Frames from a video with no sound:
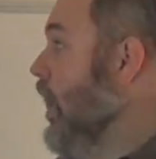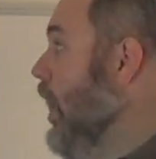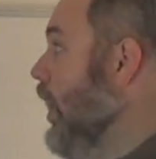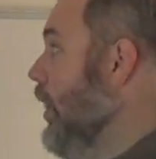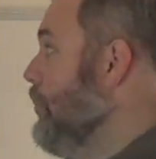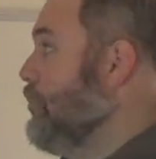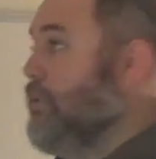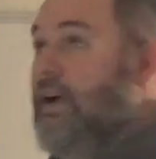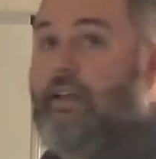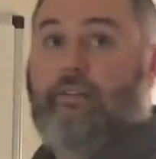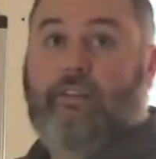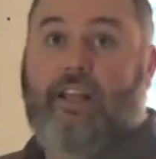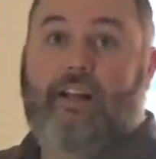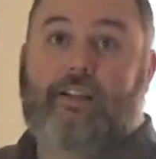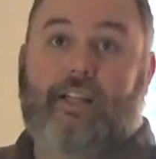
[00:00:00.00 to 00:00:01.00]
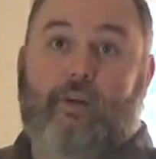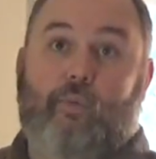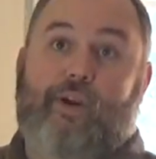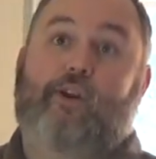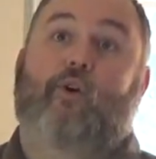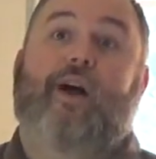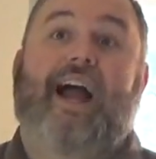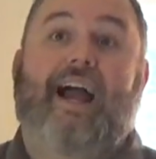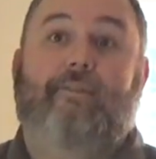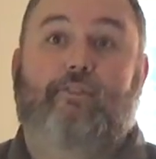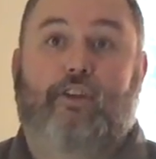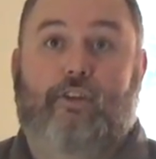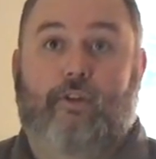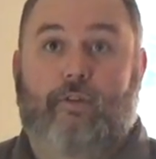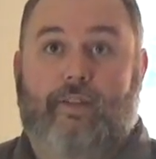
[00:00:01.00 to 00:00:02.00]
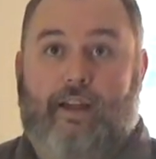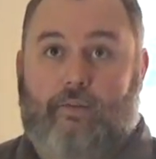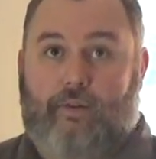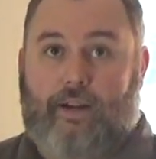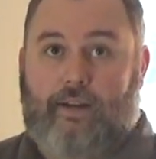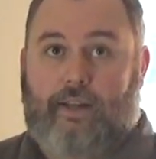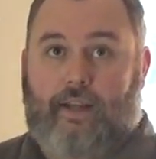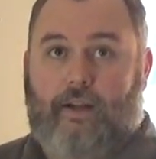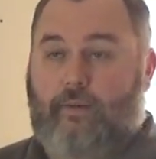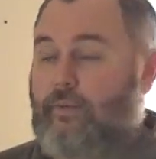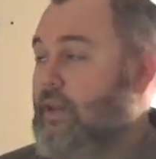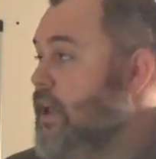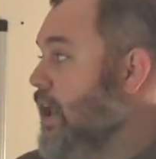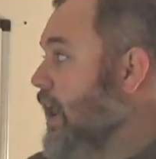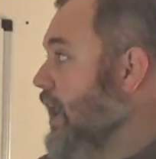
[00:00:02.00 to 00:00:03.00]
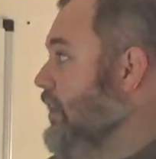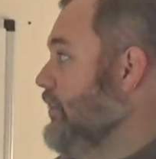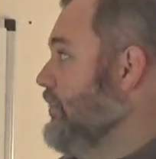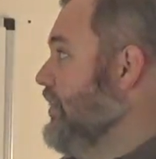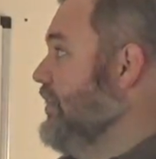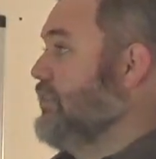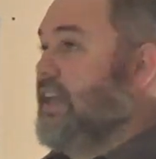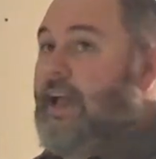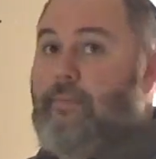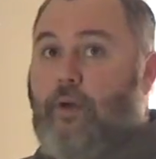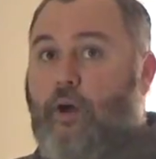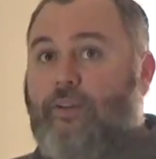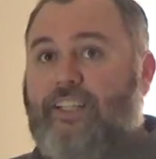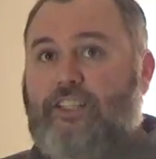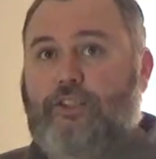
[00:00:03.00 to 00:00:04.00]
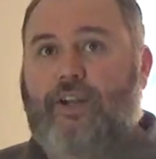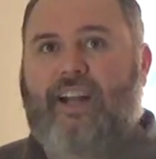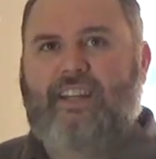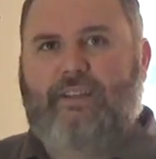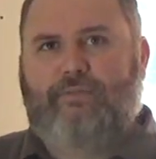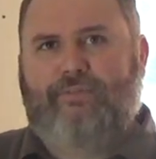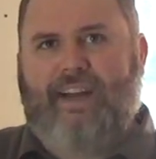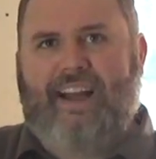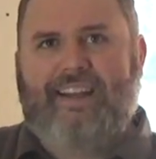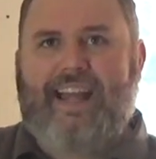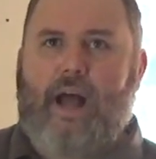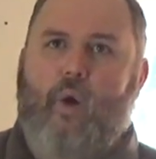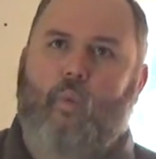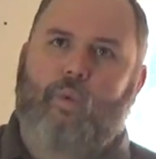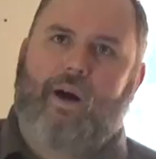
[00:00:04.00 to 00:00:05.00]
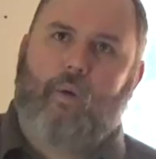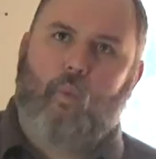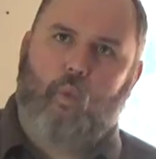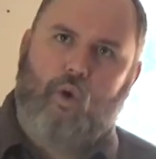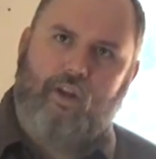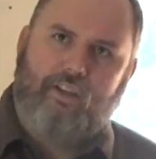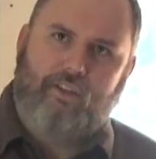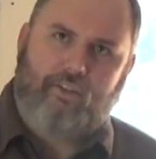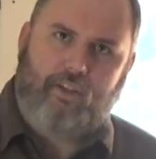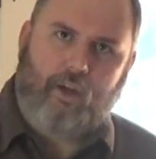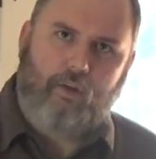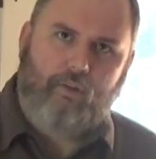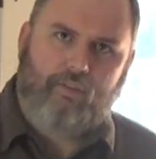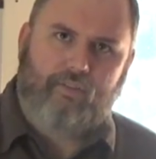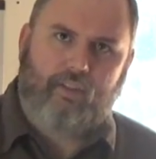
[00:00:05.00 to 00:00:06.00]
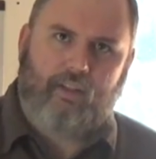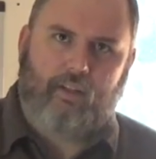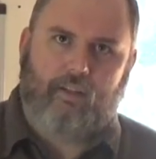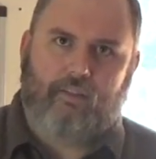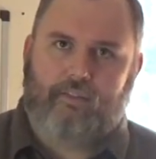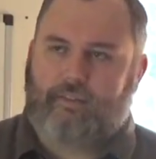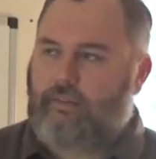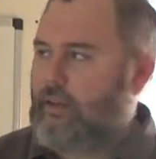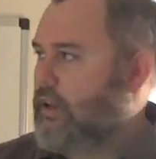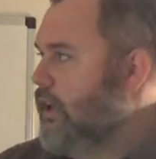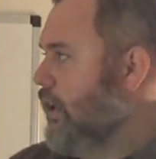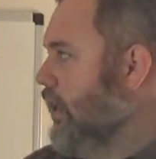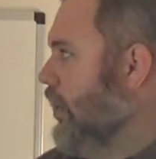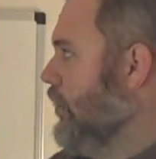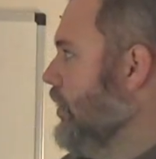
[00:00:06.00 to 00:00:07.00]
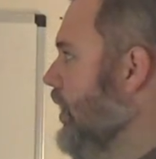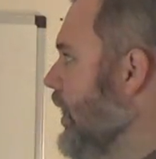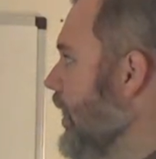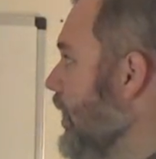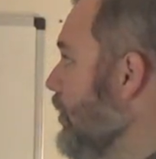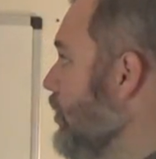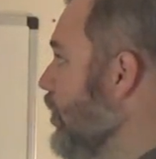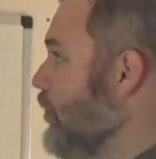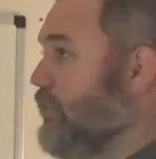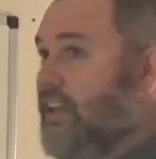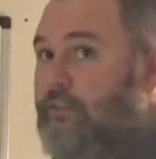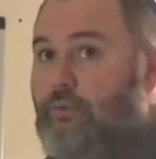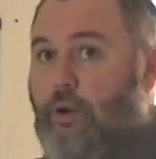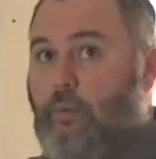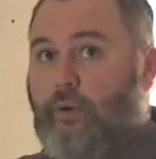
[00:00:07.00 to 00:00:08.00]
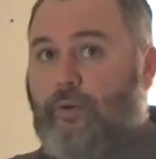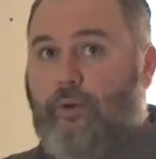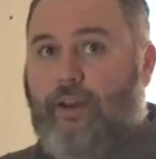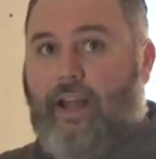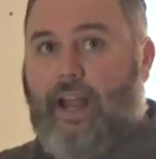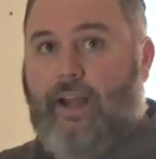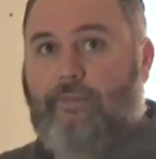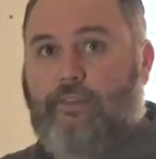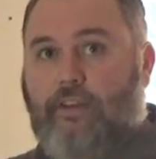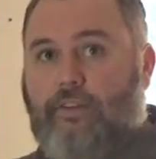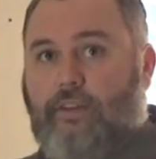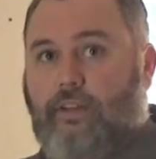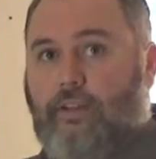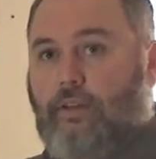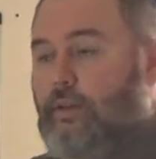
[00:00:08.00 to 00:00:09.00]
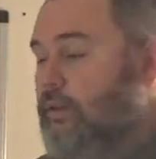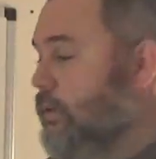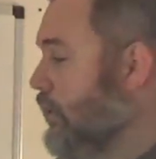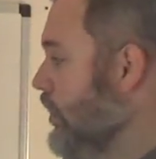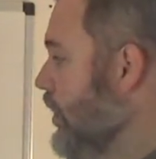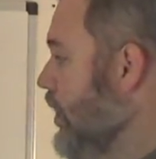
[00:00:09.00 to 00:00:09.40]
Alright, but luckily we don't have to do that right now. And since I'm only trying to find out what 1 dose is, okay, because that's what we're going to have to do,